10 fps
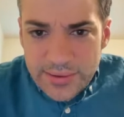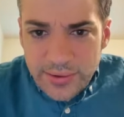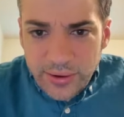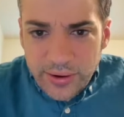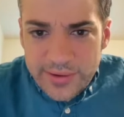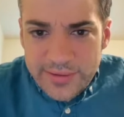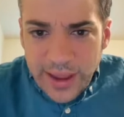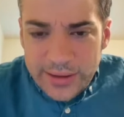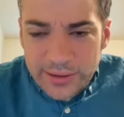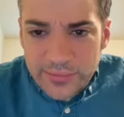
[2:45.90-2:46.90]
There are
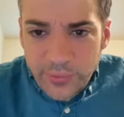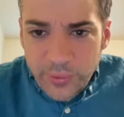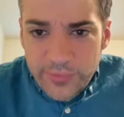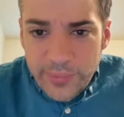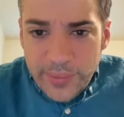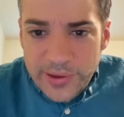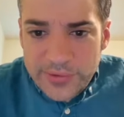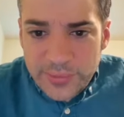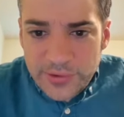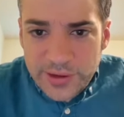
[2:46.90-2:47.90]
exactly four of them. I
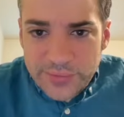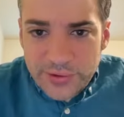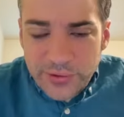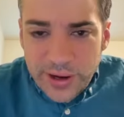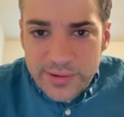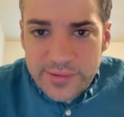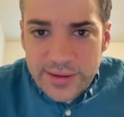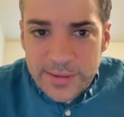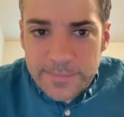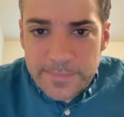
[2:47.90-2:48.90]
guess I'm just going to have to try it and
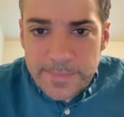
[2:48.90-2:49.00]
see.